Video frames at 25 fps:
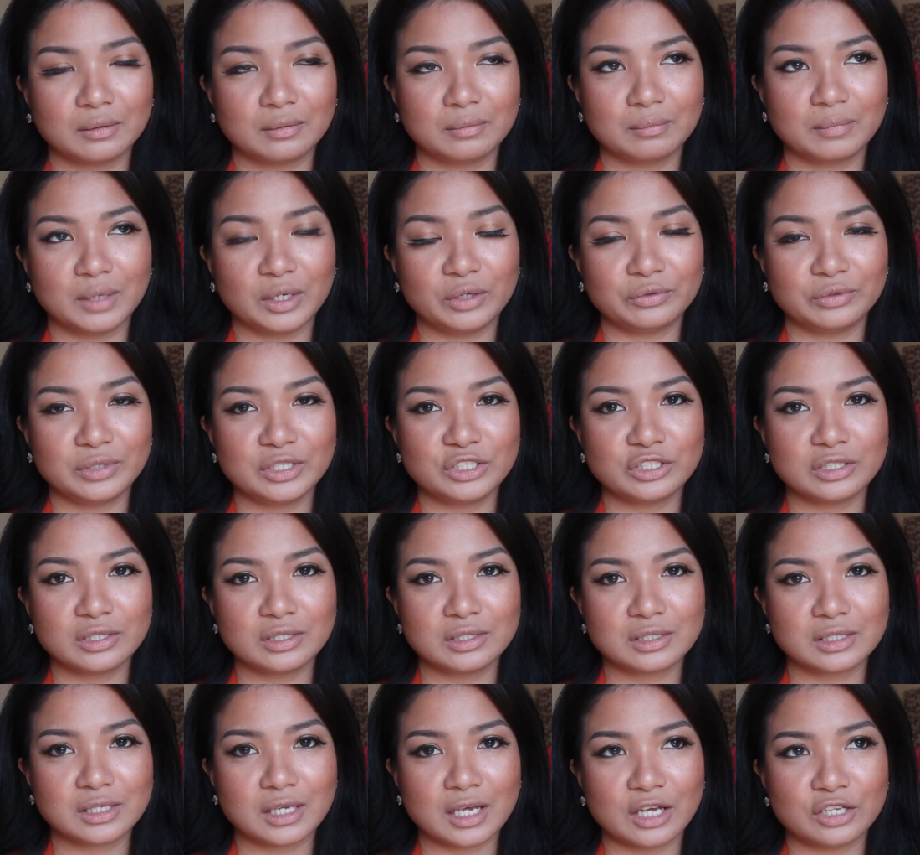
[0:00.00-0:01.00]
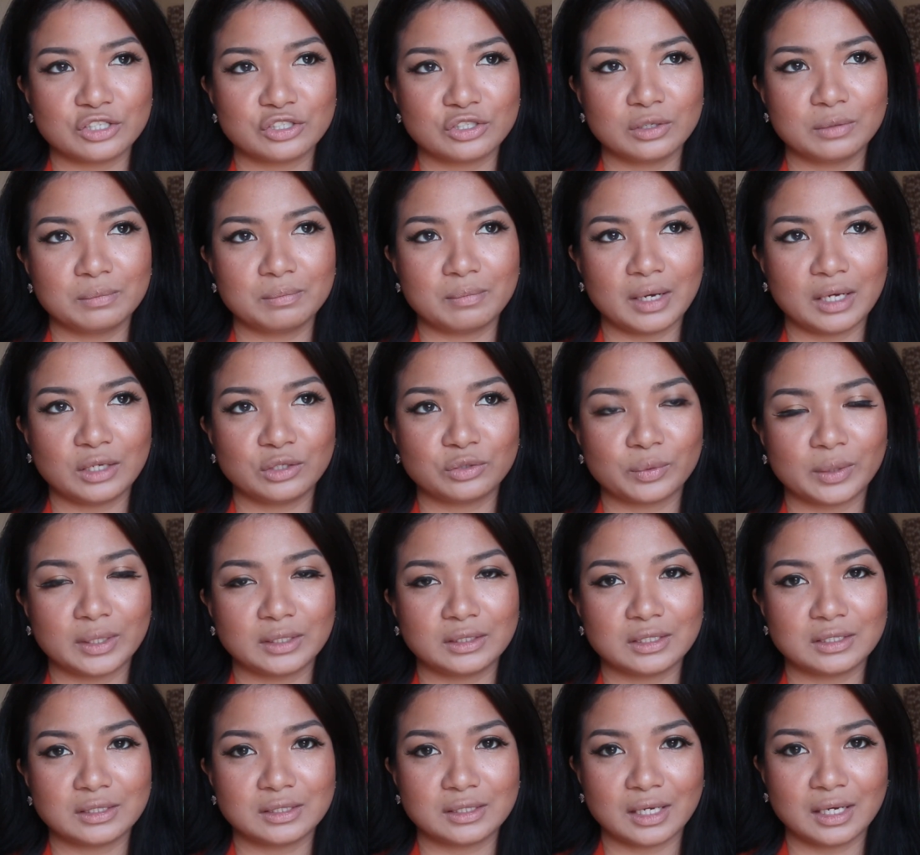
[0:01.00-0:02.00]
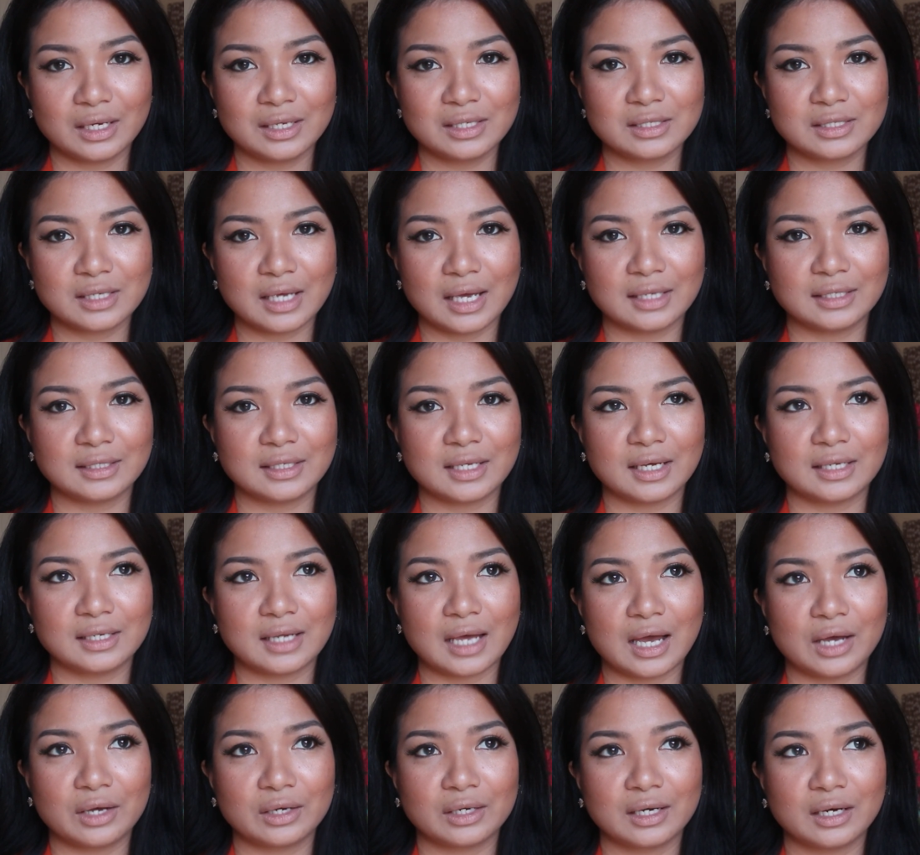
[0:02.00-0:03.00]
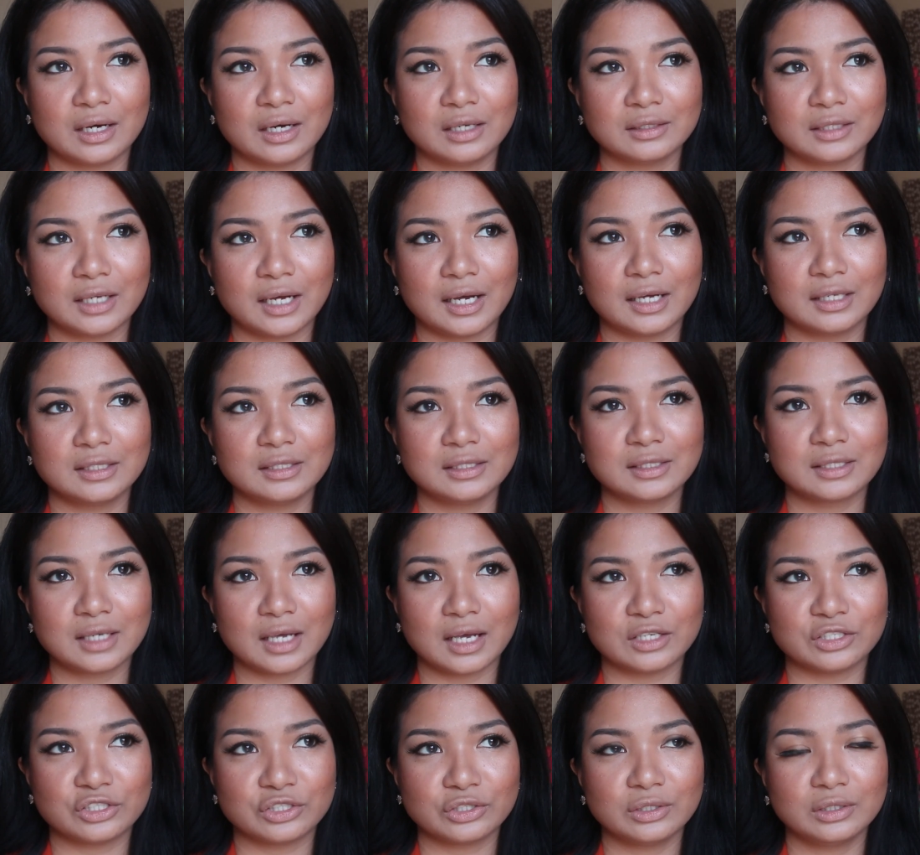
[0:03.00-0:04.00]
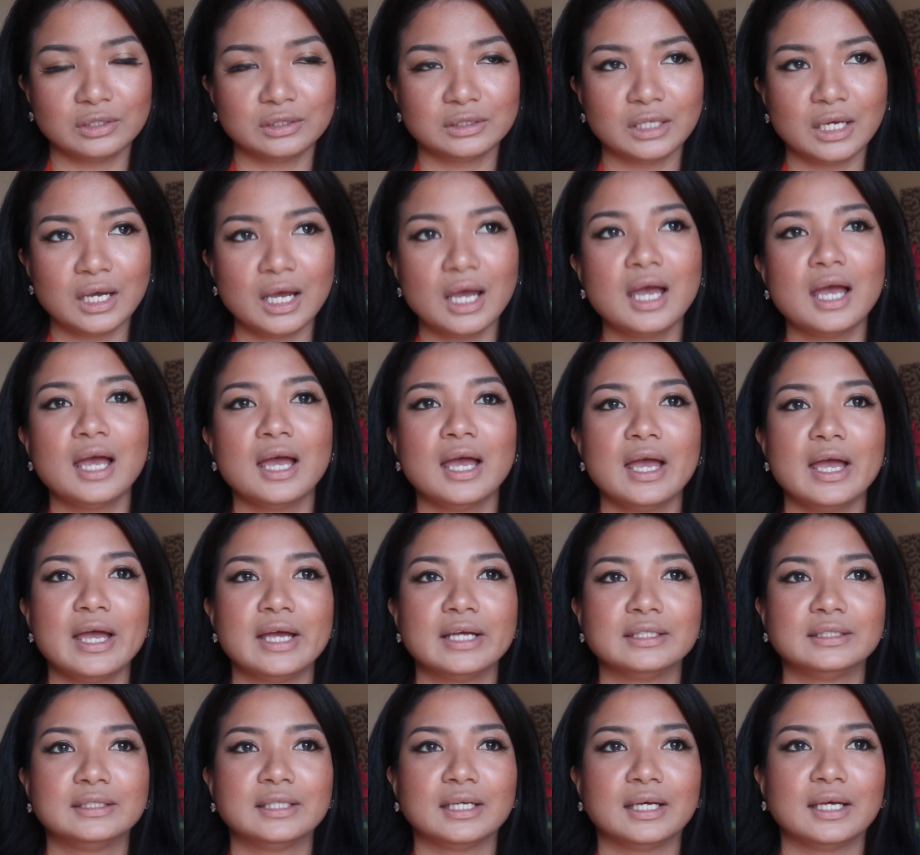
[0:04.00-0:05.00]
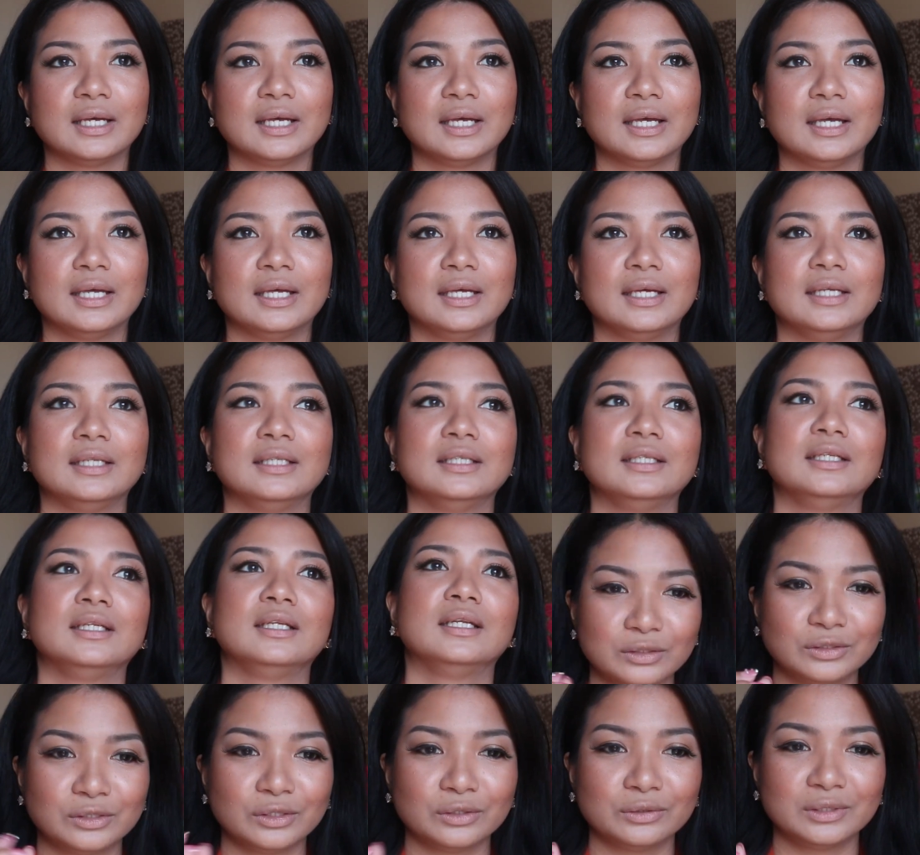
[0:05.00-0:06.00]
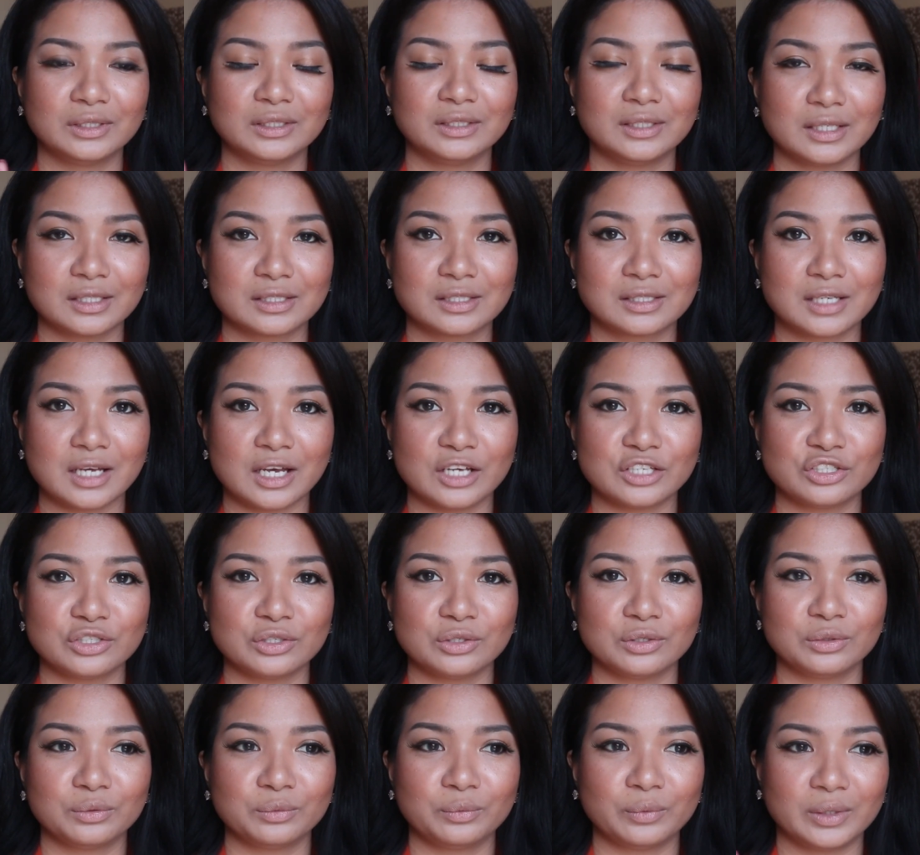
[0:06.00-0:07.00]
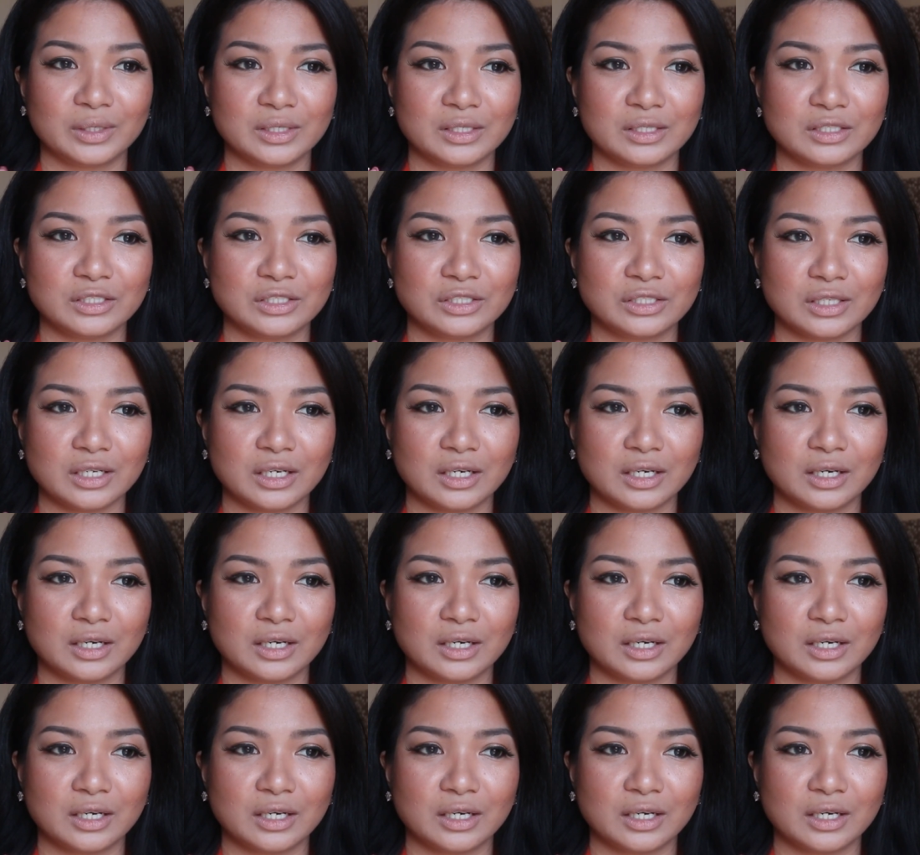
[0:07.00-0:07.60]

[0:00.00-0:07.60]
My original schedule May 26th, and then I got unscheduled, and then so the next schedule was